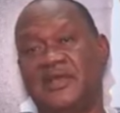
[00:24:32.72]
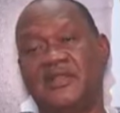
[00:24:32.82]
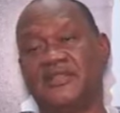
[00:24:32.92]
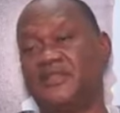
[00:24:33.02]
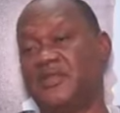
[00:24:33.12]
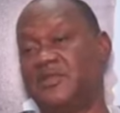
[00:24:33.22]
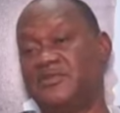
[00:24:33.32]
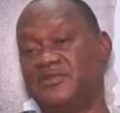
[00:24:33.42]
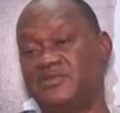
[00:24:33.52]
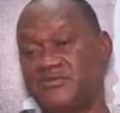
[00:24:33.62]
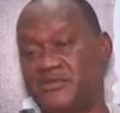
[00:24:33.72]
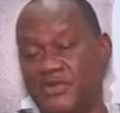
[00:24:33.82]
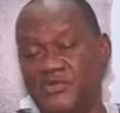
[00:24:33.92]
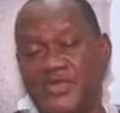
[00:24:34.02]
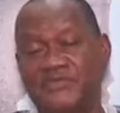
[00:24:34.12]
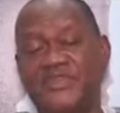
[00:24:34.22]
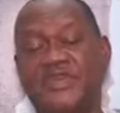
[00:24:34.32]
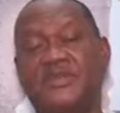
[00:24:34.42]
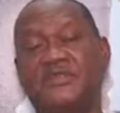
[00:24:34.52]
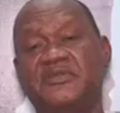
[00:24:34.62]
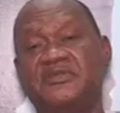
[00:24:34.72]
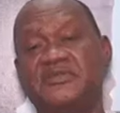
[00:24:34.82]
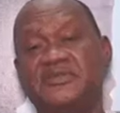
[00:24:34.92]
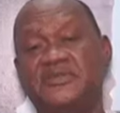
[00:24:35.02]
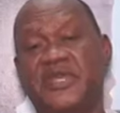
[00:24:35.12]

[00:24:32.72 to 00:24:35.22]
There's a lot of work we've done.